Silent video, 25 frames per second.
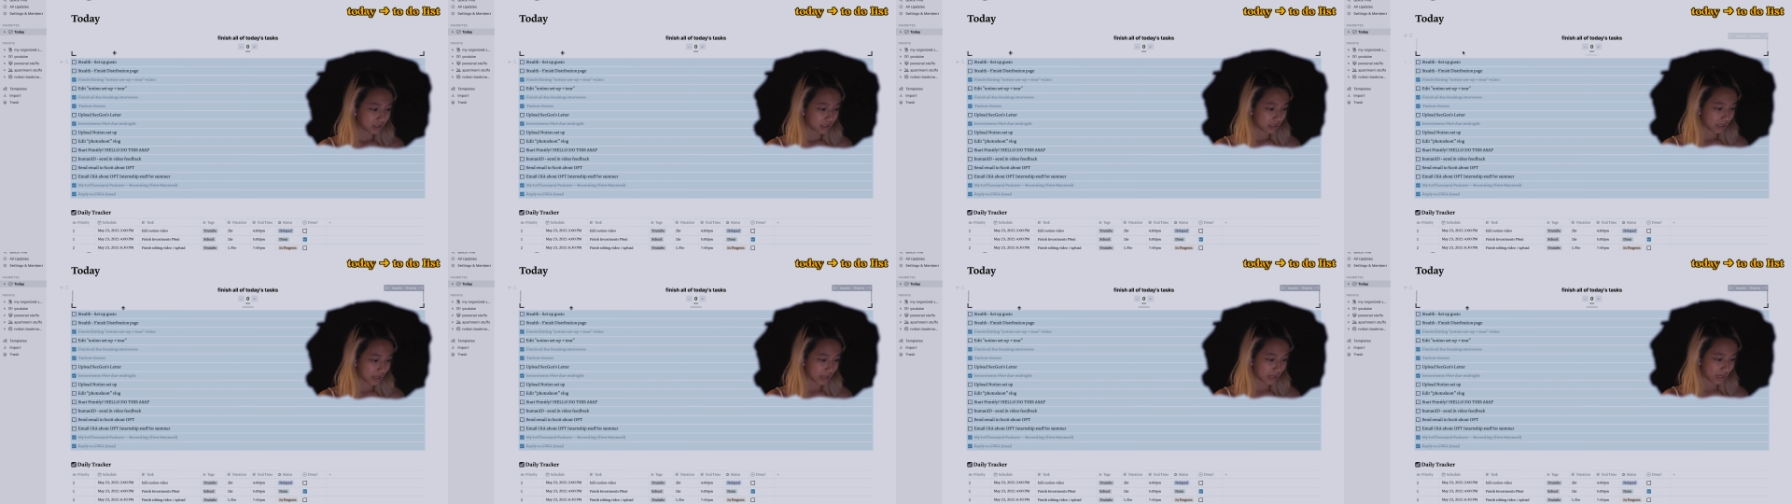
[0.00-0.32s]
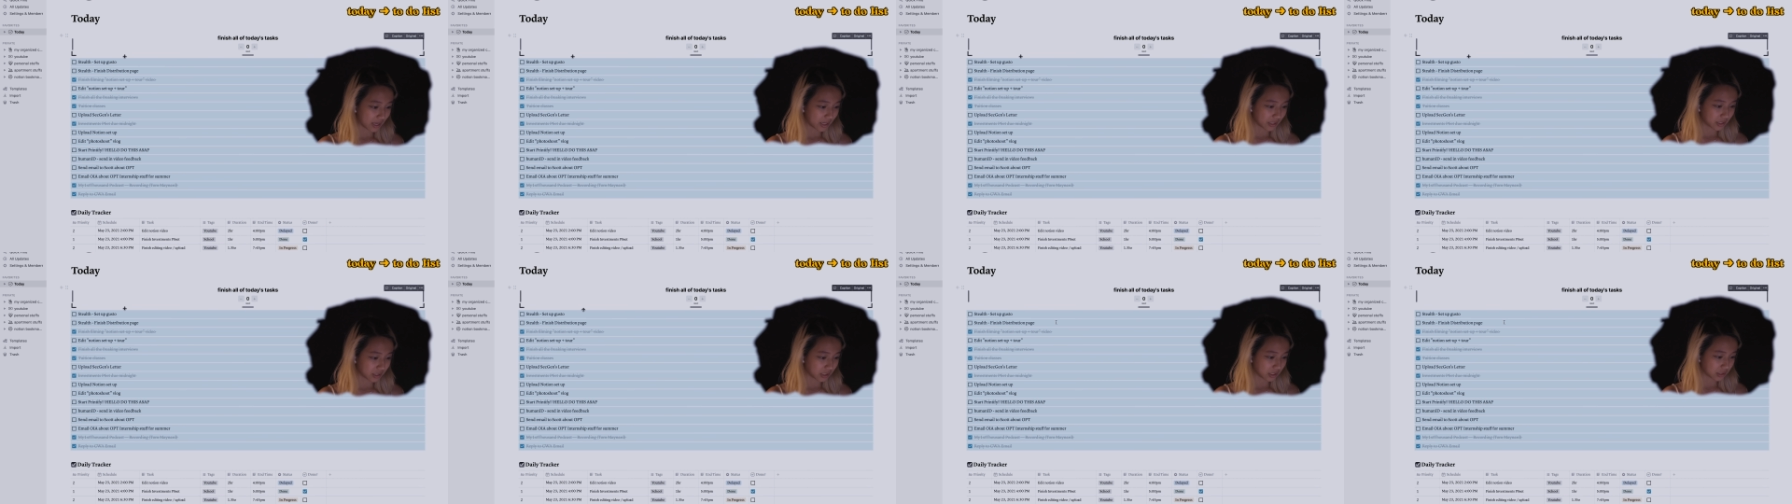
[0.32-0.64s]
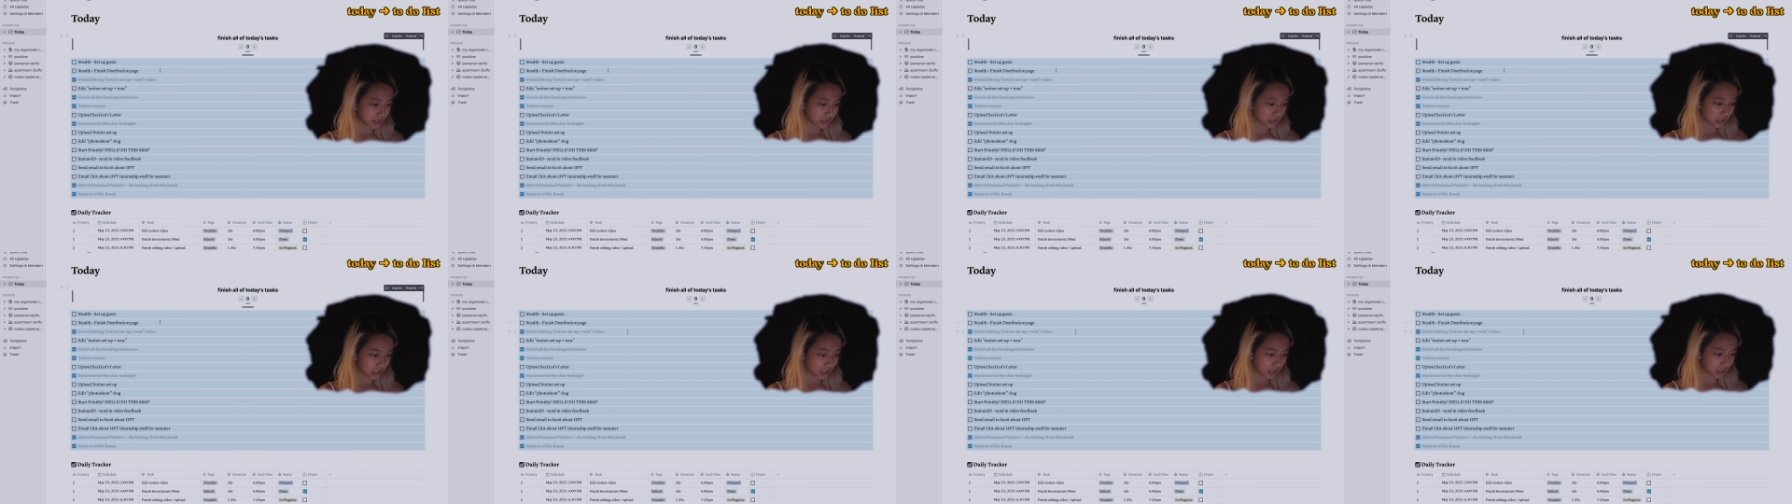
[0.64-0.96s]
And it's
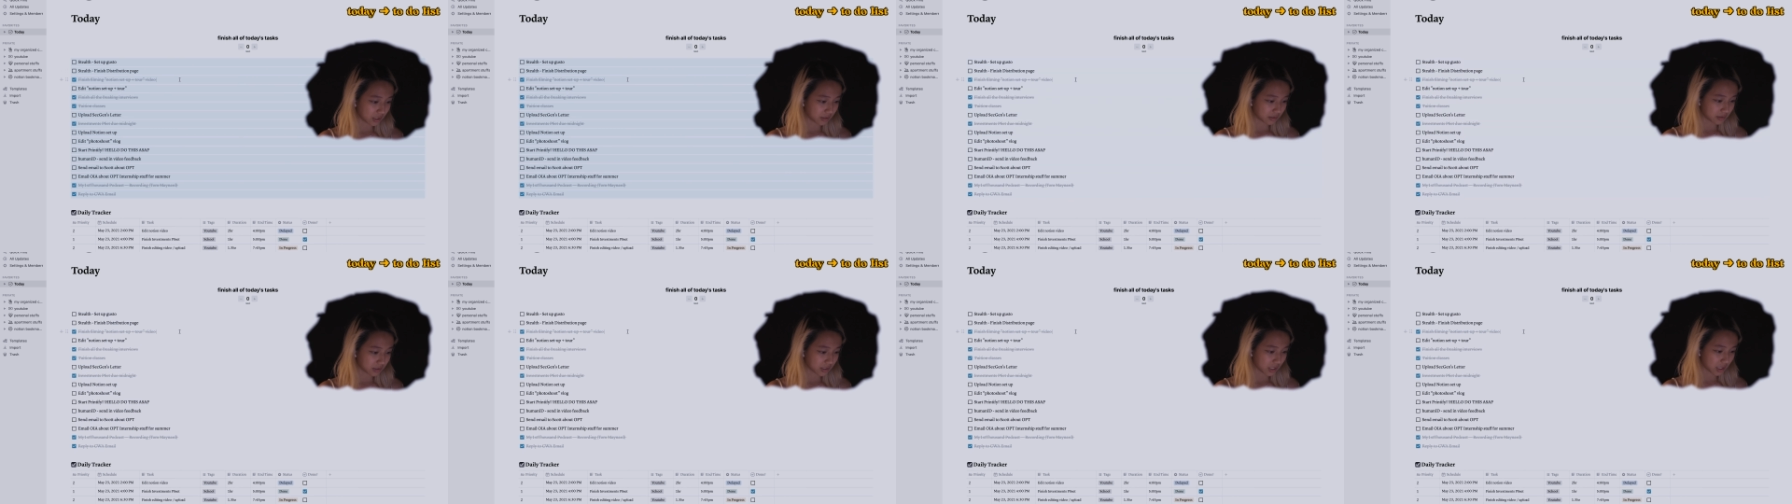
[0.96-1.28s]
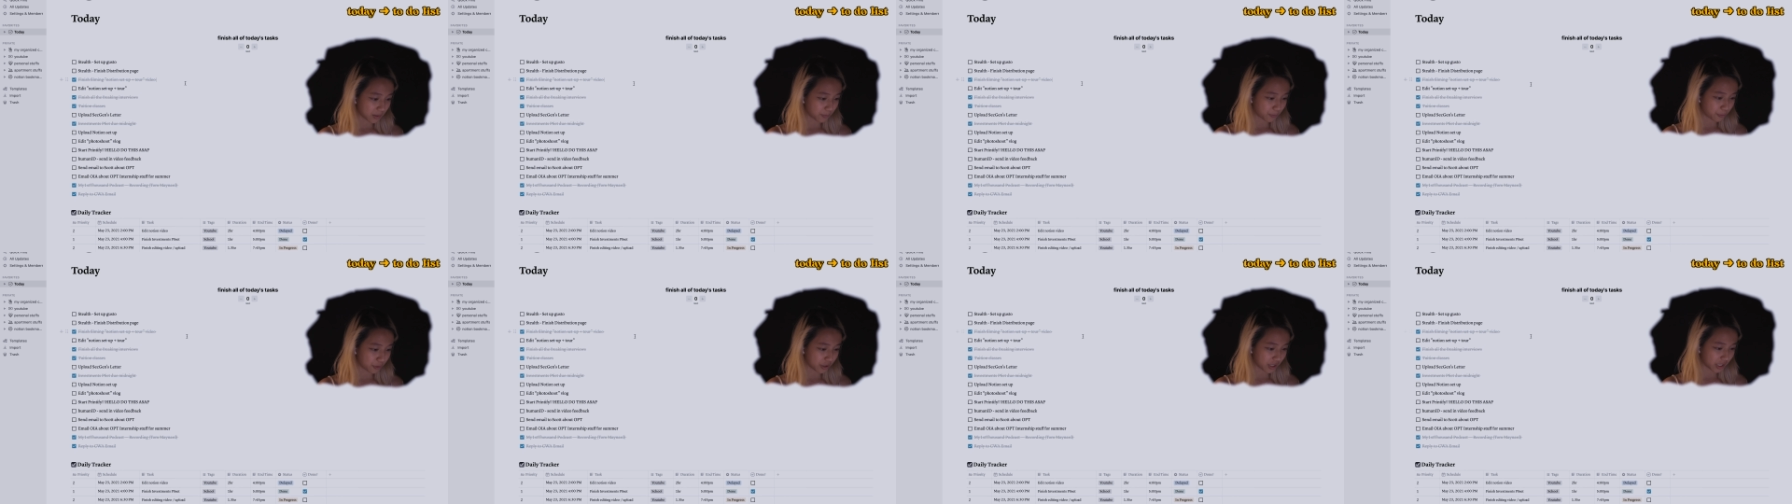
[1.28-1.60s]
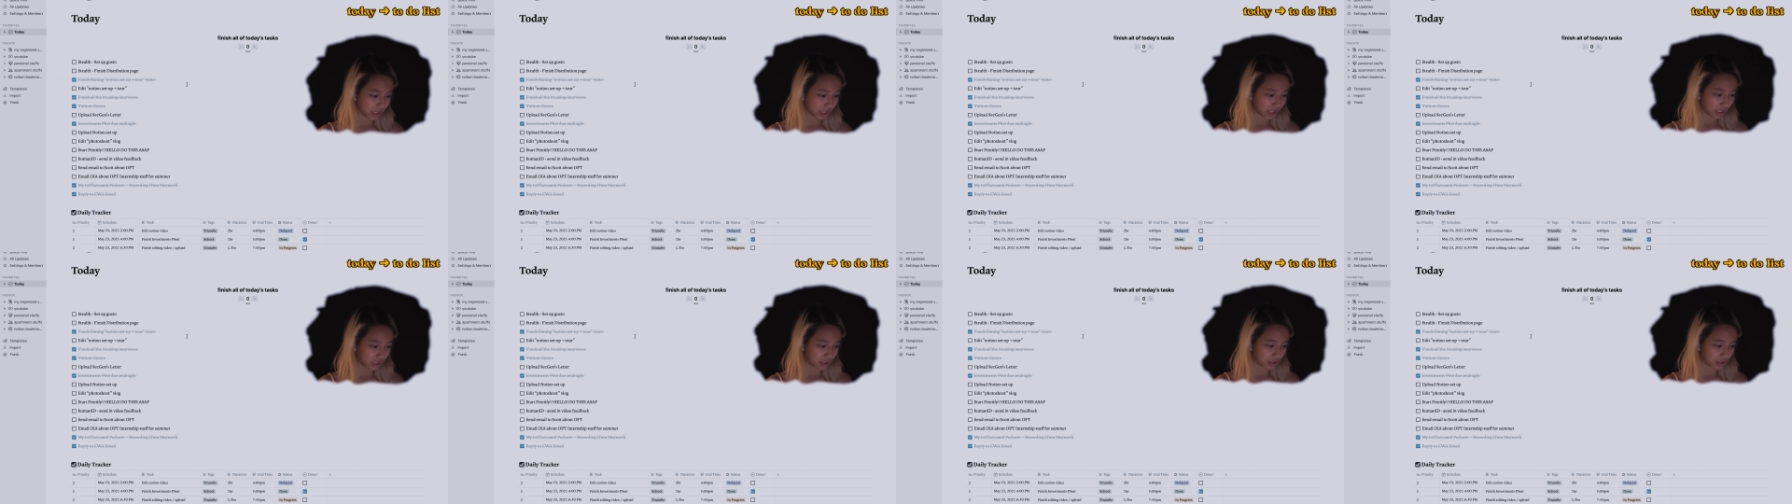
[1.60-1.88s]
not it's not pretty.